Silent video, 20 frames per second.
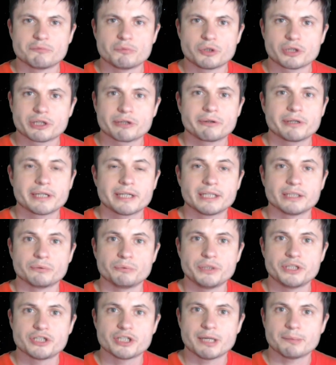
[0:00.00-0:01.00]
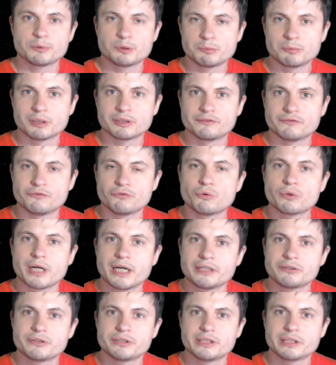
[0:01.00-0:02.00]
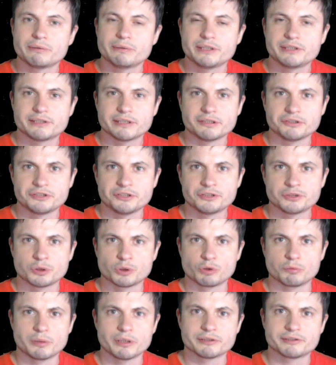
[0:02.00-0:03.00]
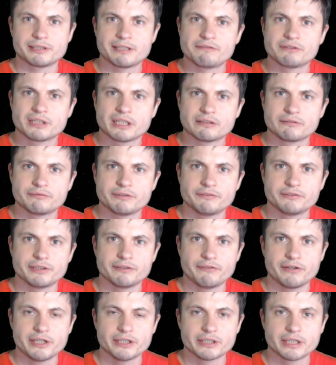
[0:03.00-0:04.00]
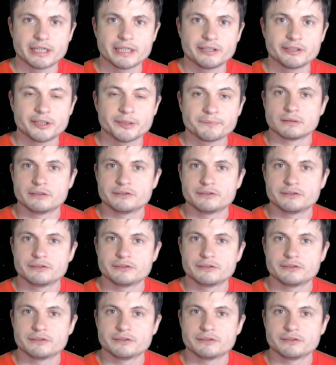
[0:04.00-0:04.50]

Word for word: Mercury can reach up to about 400 degrees Celsius or about 750 Fahrenheit,